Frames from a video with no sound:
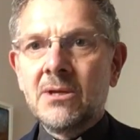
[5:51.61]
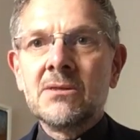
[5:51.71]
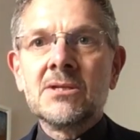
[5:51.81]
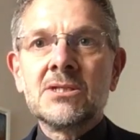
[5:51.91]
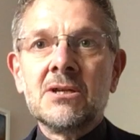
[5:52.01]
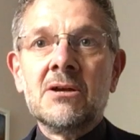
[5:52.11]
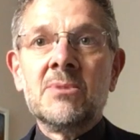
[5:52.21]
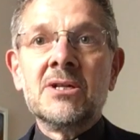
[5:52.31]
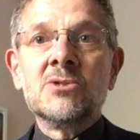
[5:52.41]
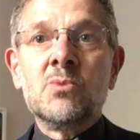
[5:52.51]
The
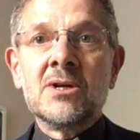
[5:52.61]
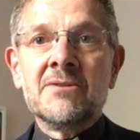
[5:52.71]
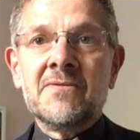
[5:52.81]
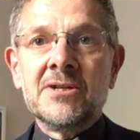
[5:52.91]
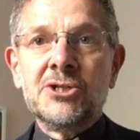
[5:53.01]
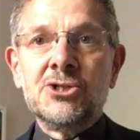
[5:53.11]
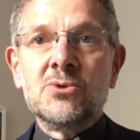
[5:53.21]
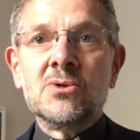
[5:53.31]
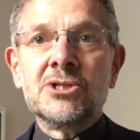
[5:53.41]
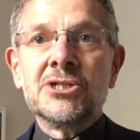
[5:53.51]
sermon is wonderfully
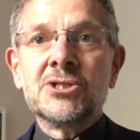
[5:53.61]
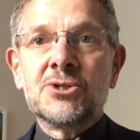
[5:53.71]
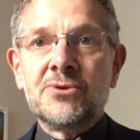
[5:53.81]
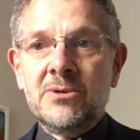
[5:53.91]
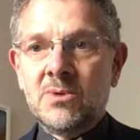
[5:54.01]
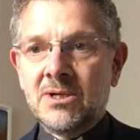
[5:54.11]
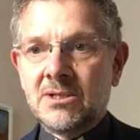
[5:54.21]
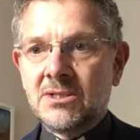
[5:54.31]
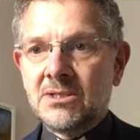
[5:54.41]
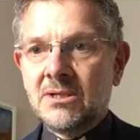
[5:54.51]
short, just 3
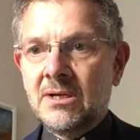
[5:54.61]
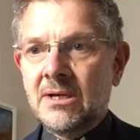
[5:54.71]
words.